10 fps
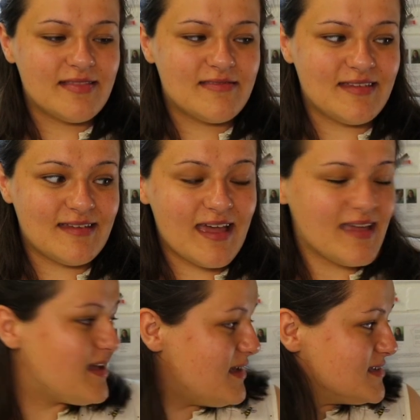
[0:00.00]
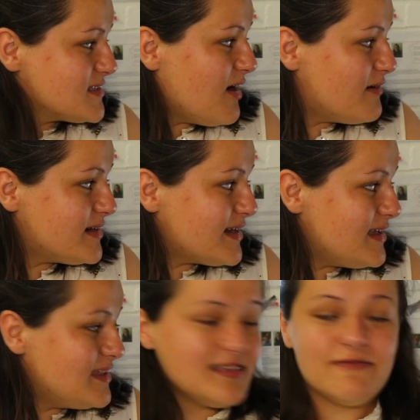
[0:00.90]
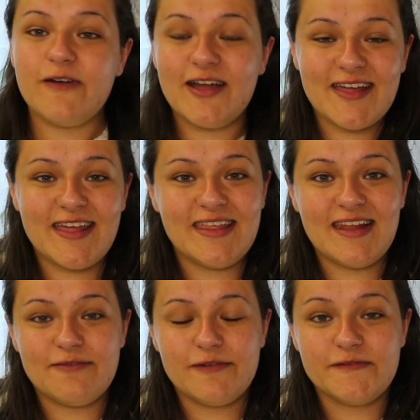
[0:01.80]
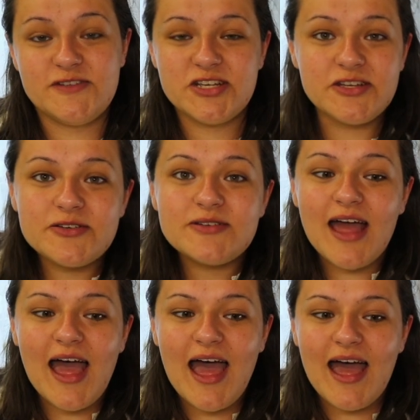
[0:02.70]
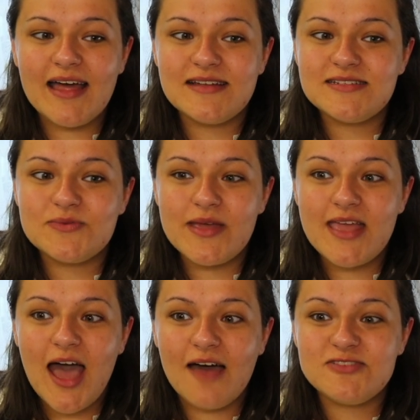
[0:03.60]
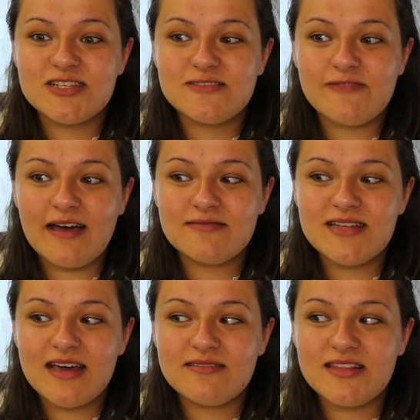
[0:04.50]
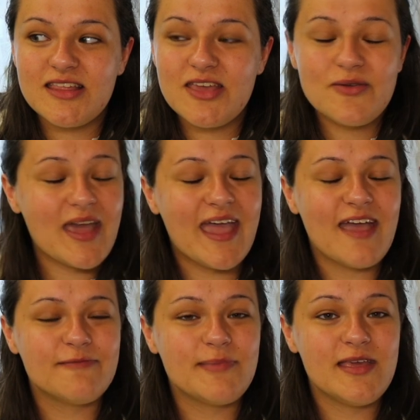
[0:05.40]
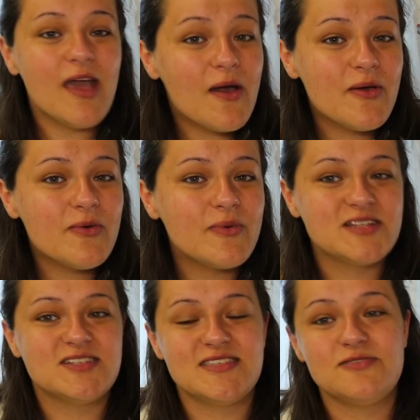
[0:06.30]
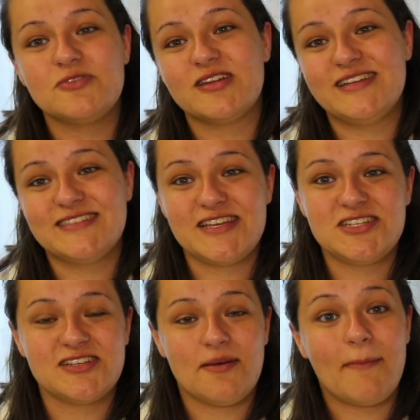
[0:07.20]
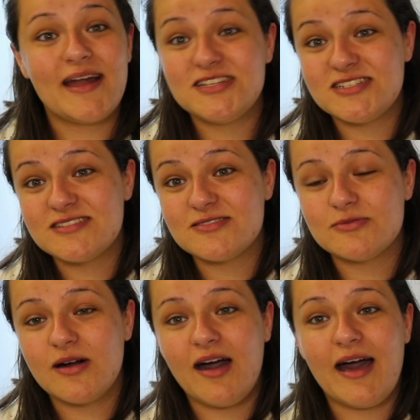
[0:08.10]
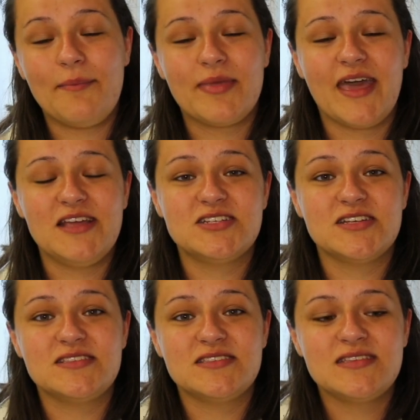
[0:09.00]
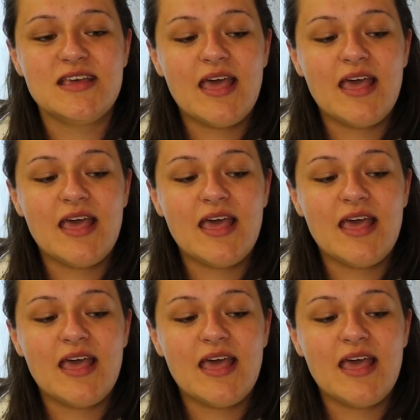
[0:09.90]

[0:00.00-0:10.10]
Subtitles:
today is currently Friday the 11th of June and we have just found out that the UKFPO, which is the organisation that manages all our applications,